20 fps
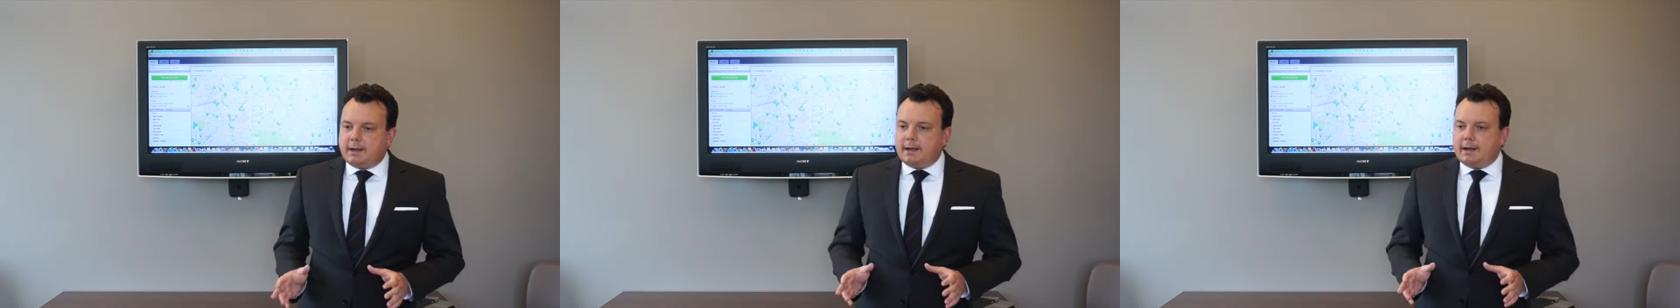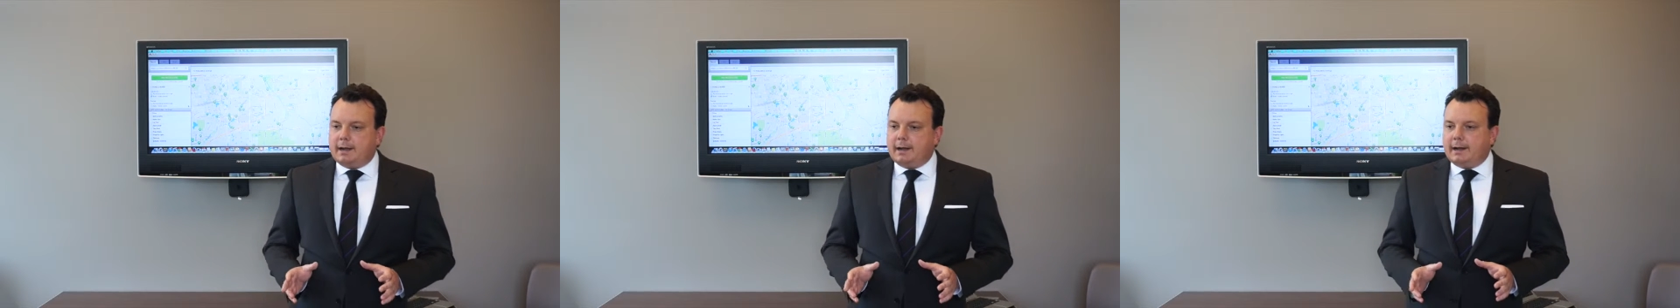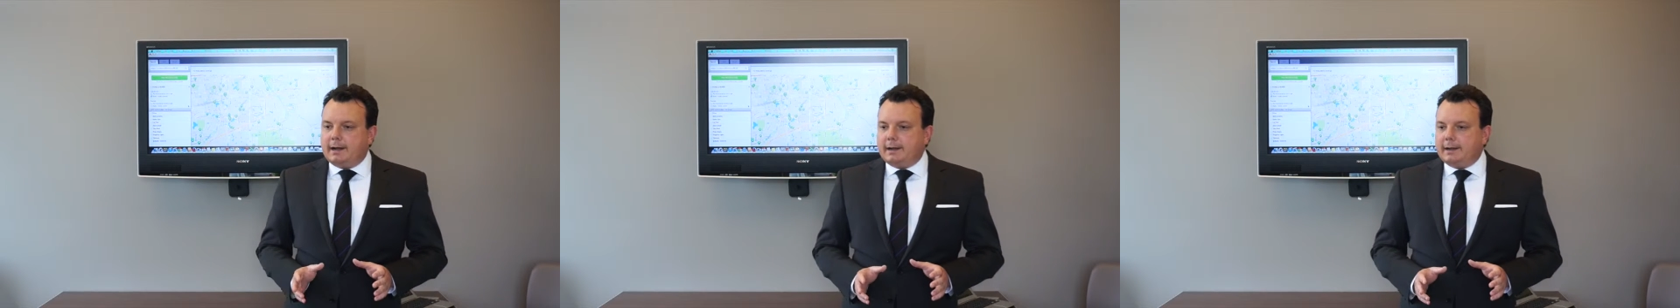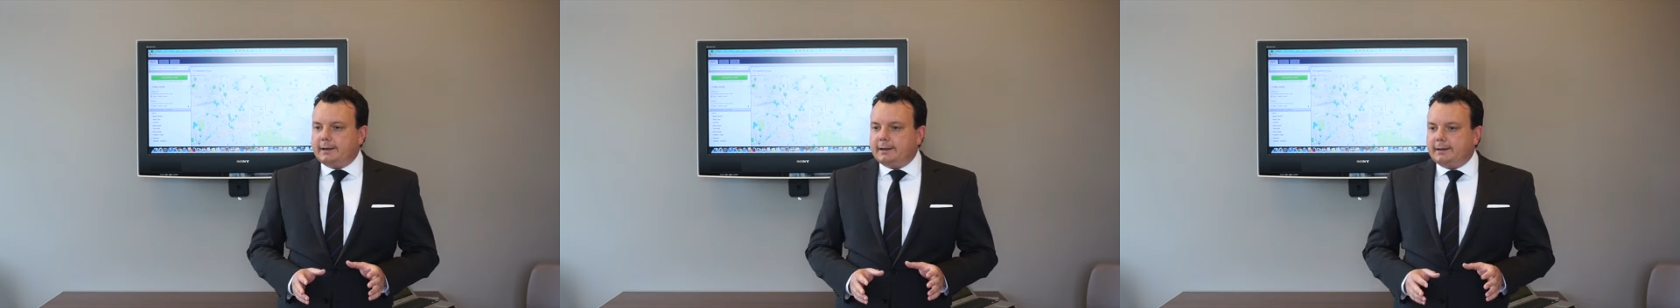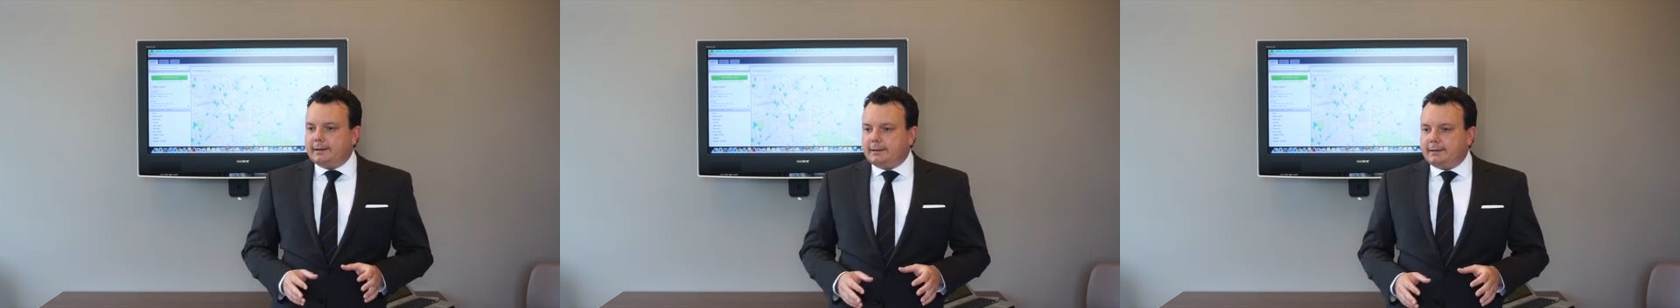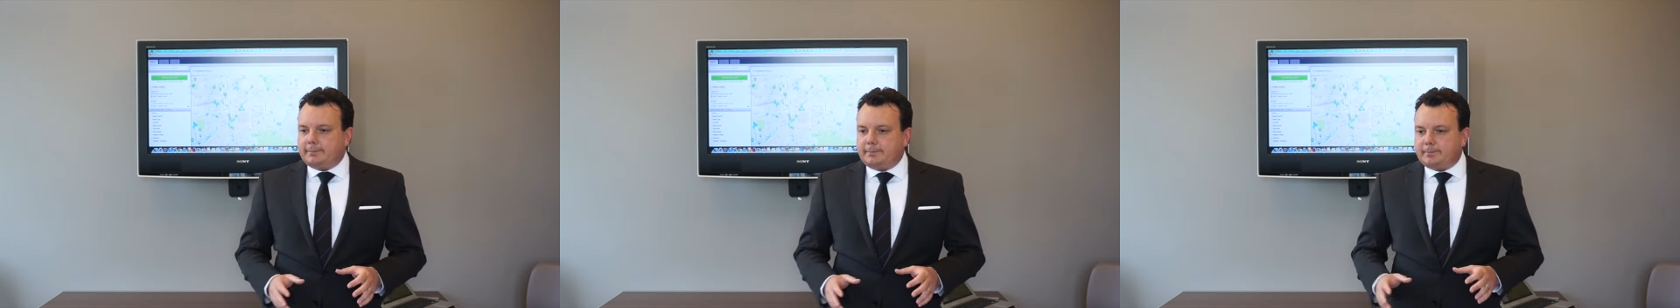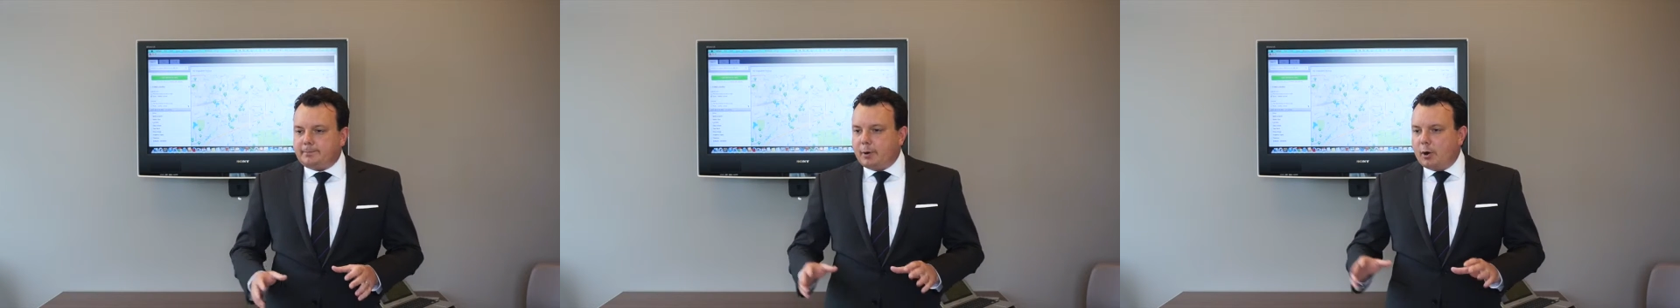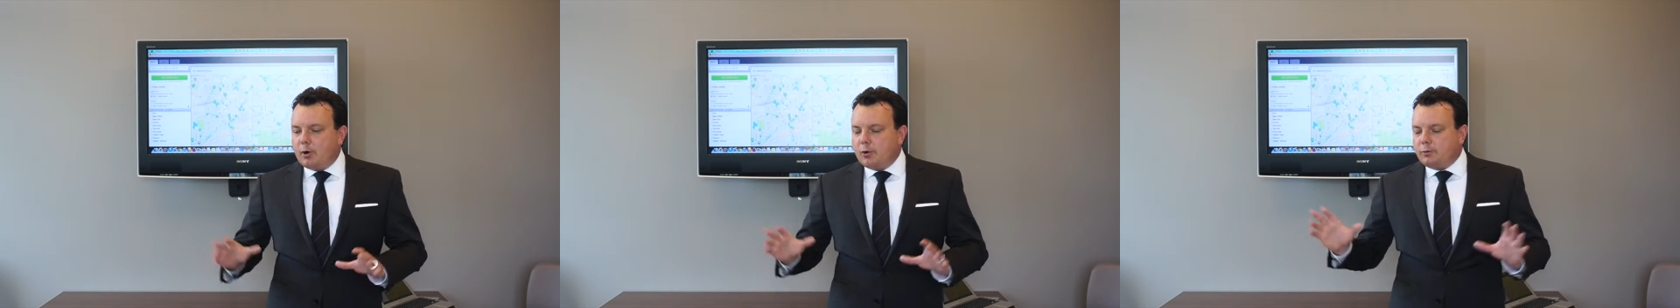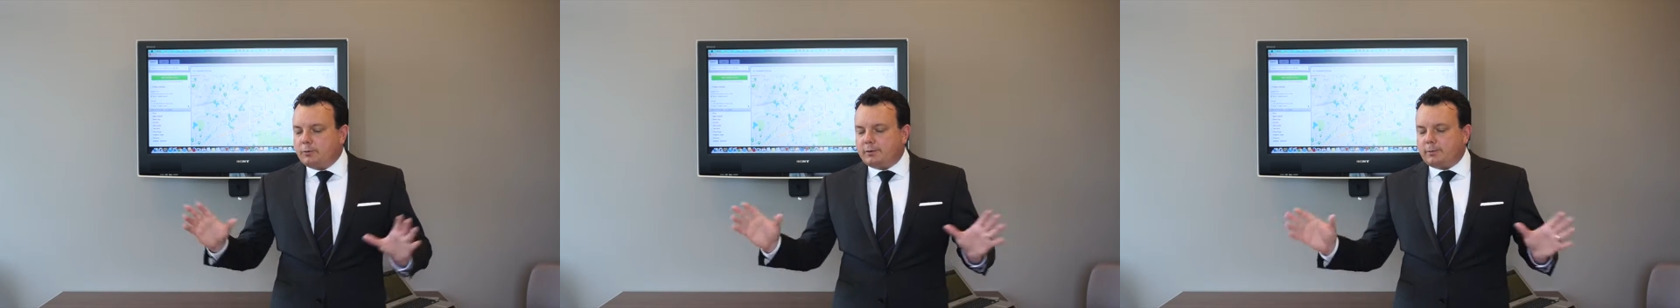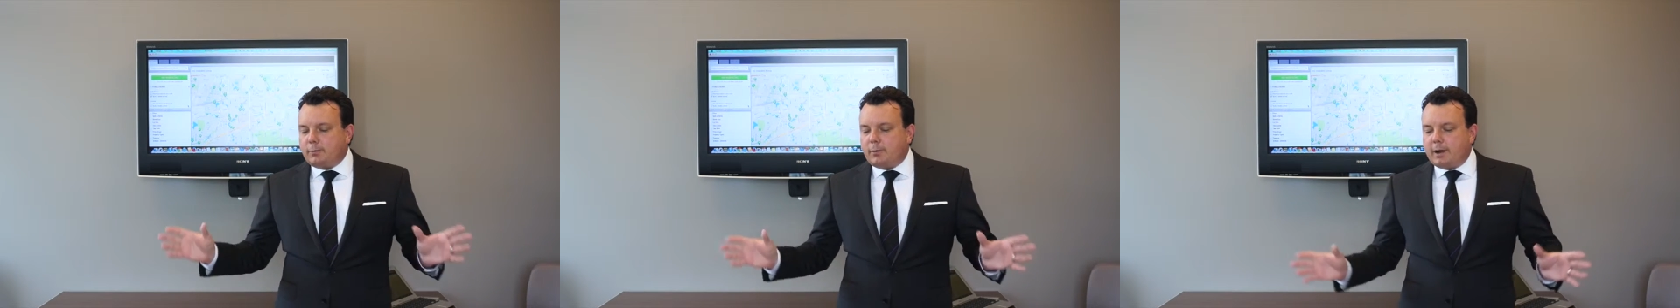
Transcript: uh, boat,